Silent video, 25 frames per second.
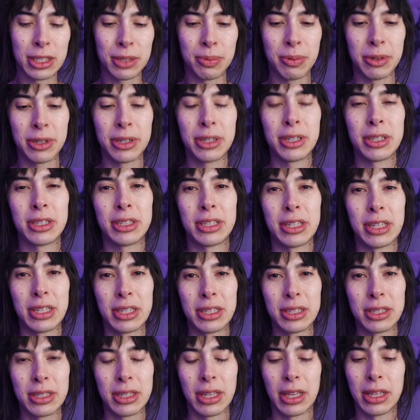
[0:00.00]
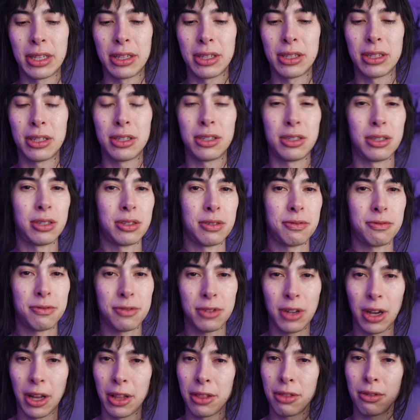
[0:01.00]
experiences, and you've
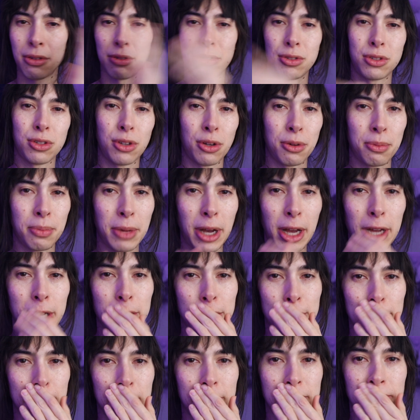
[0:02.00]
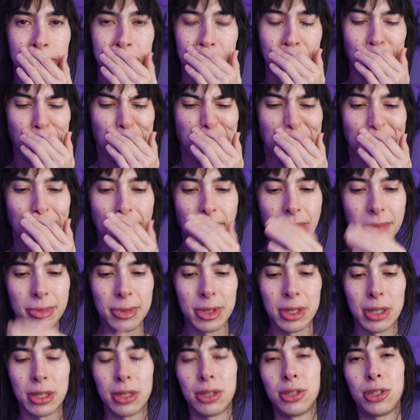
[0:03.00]
gone through so much. And
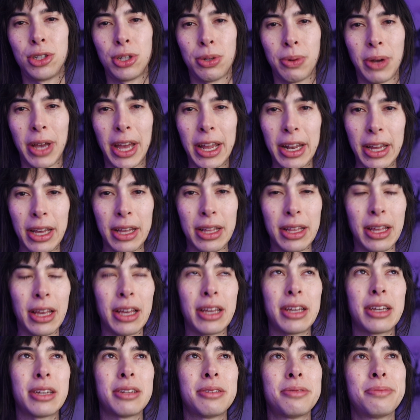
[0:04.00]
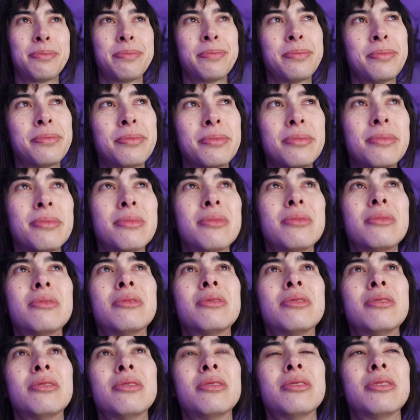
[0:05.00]
Joanna, like,
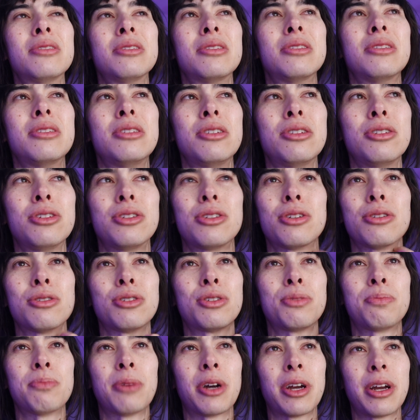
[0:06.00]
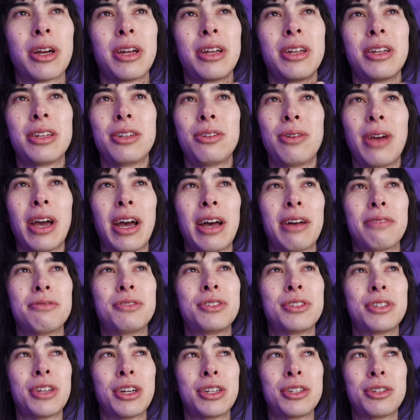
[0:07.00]
you're so smart, and you have
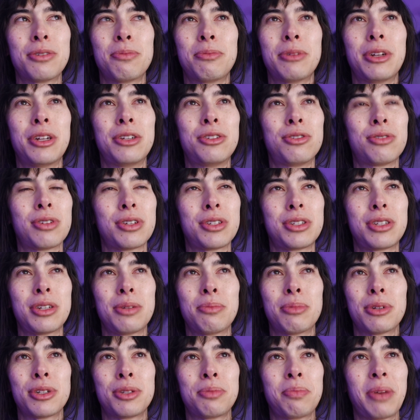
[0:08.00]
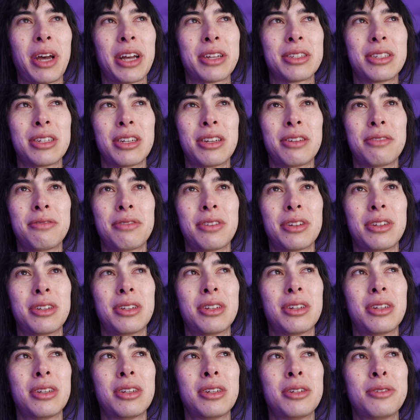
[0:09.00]
such an interesting perspective. And